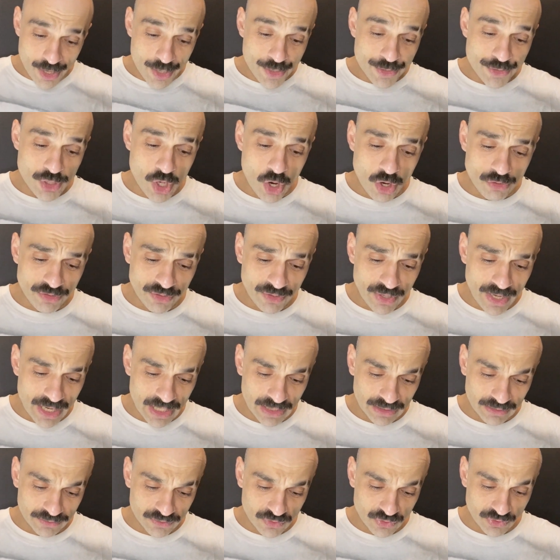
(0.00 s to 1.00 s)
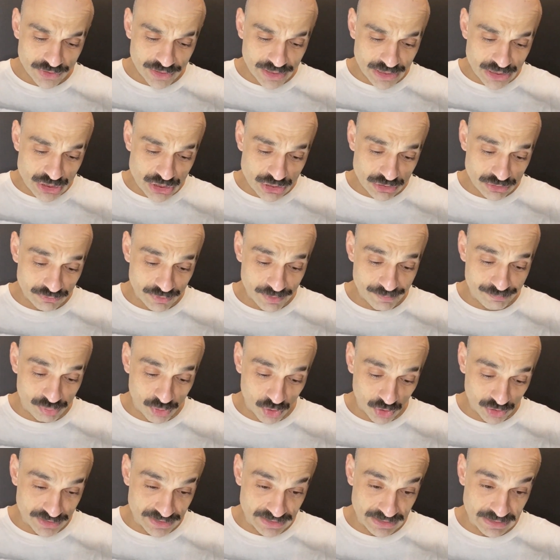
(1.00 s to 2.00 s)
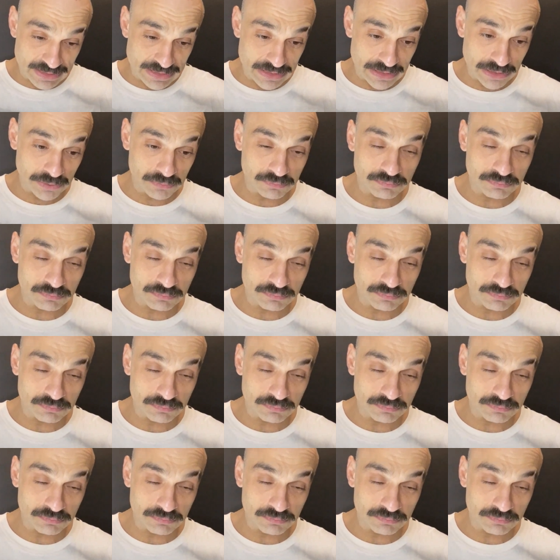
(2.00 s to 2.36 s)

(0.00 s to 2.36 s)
No other health condition reported